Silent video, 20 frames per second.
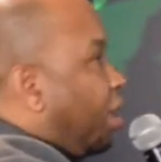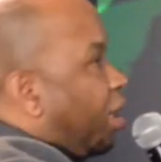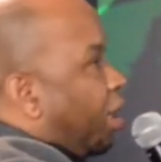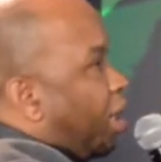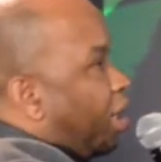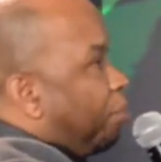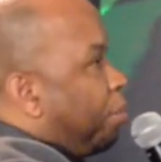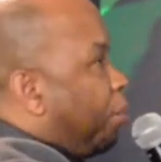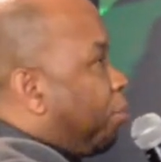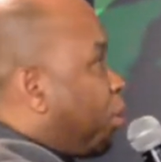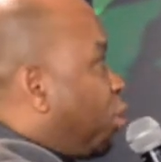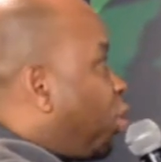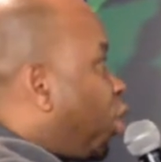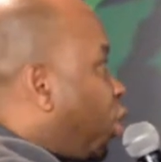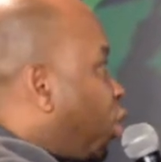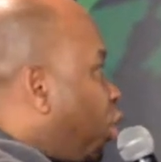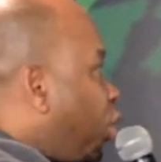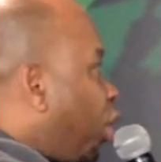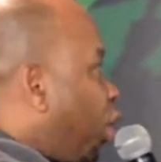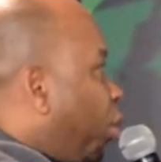uh, people
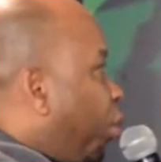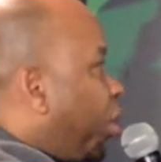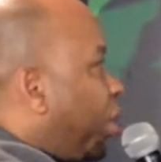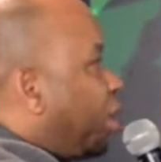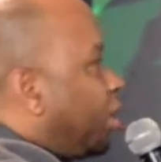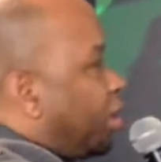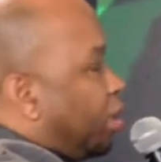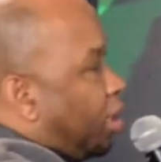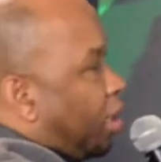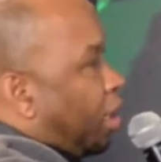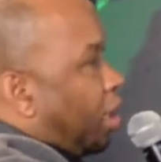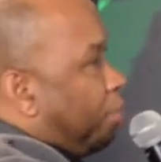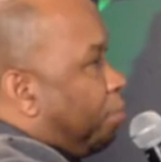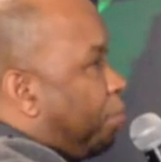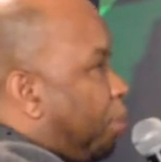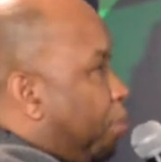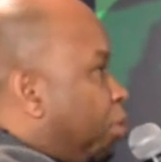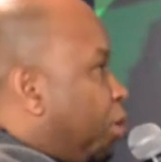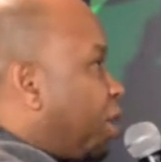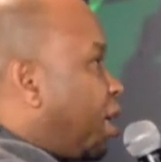not knowing, and
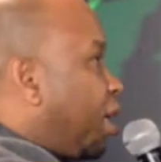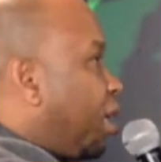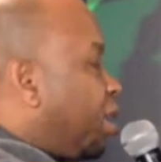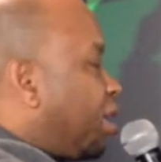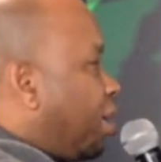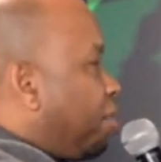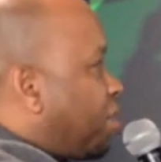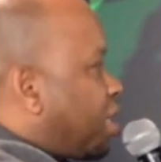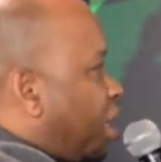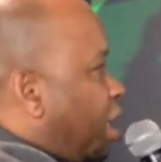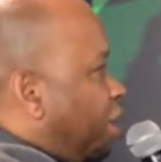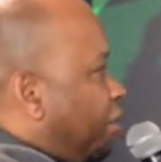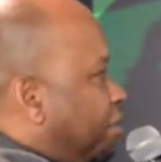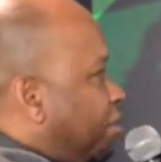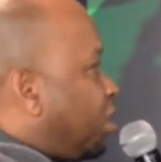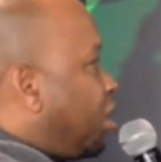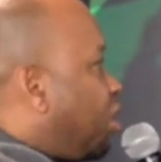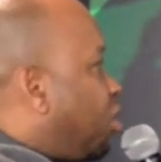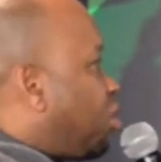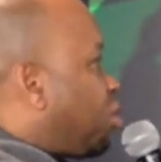people getting
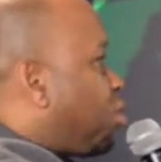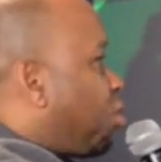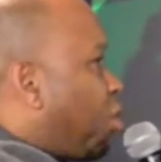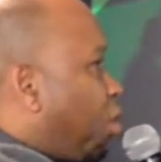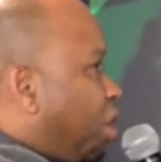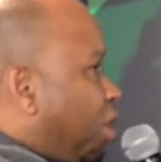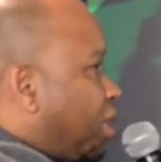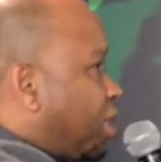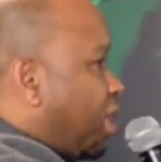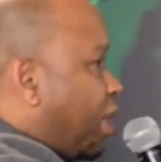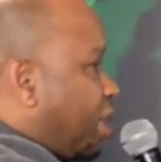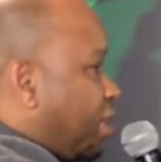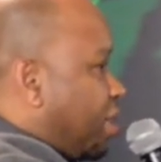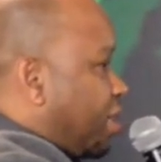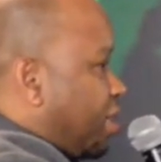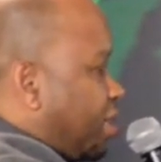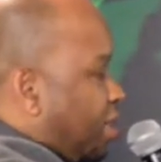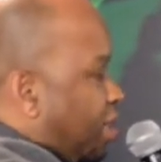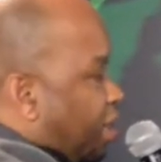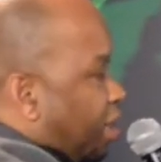themselves into
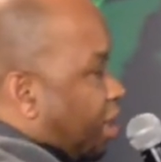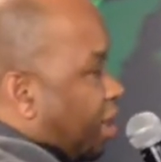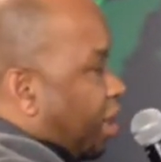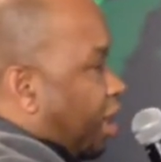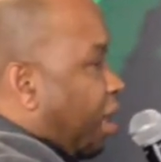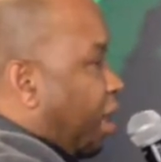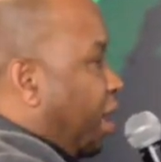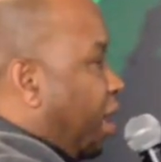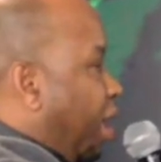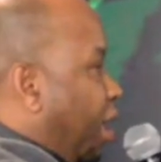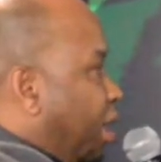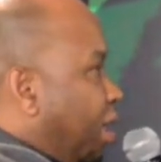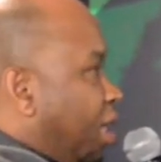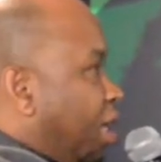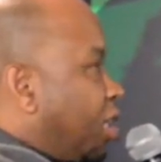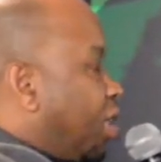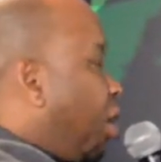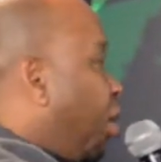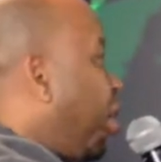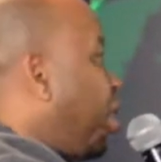contracts, uh, and
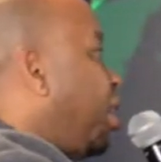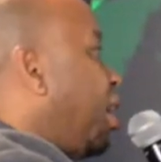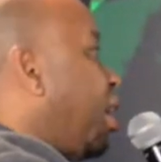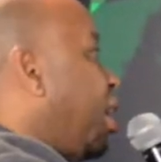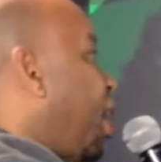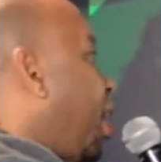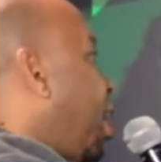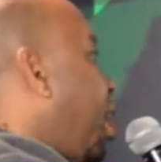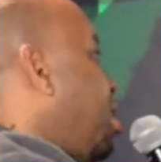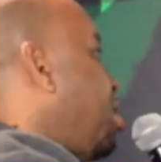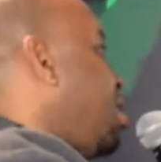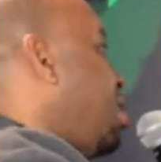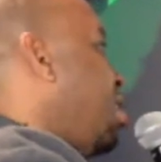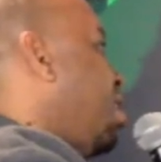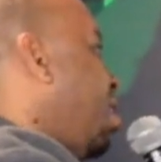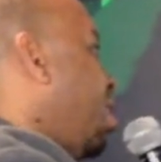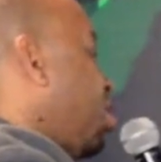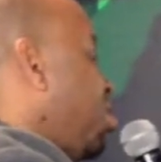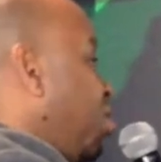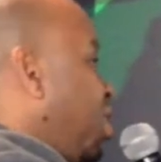later on they realize that
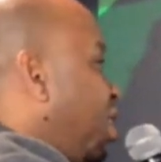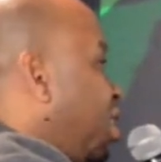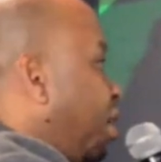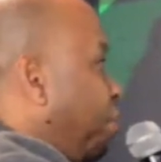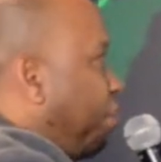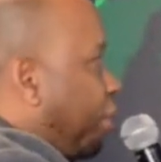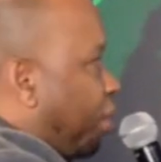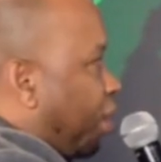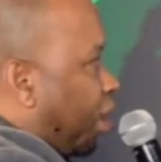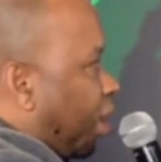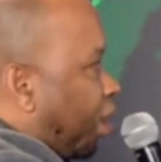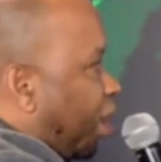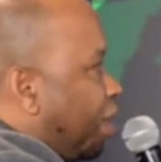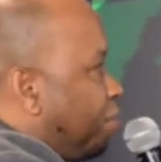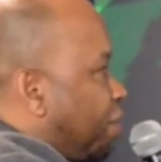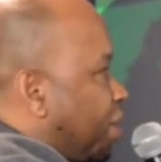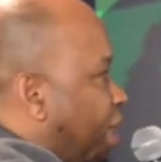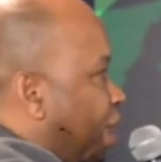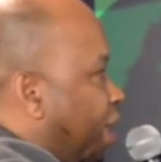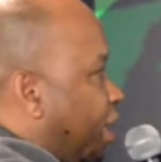actually they go a
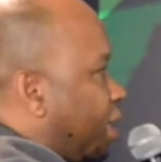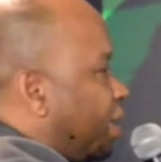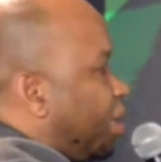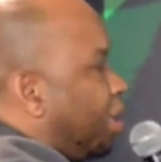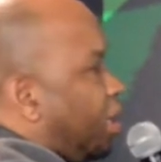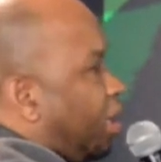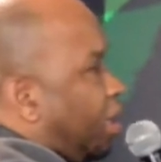lay down